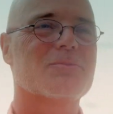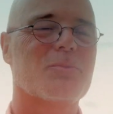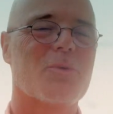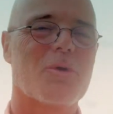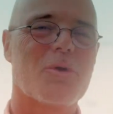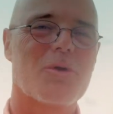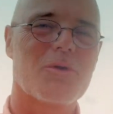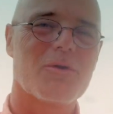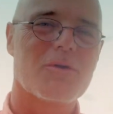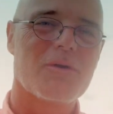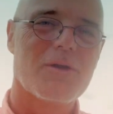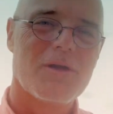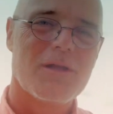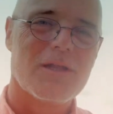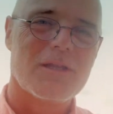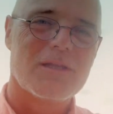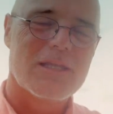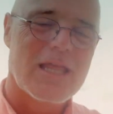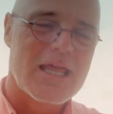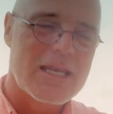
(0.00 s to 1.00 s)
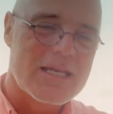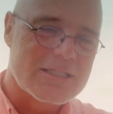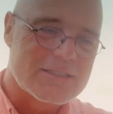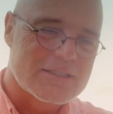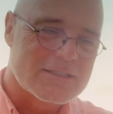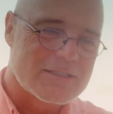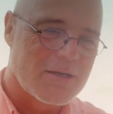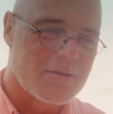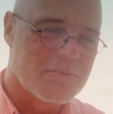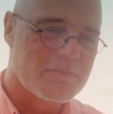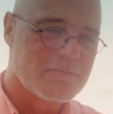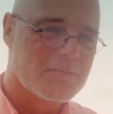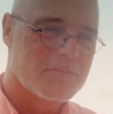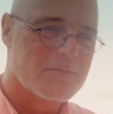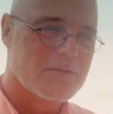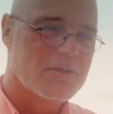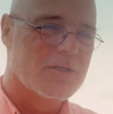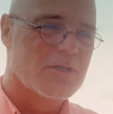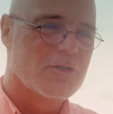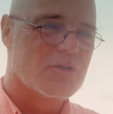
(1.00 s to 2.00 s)
we're letting
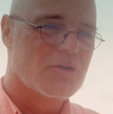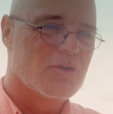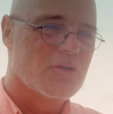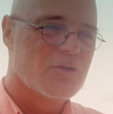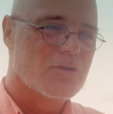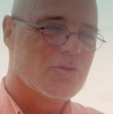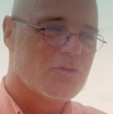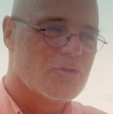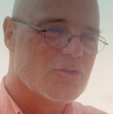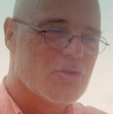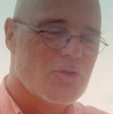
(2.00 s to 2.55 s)
some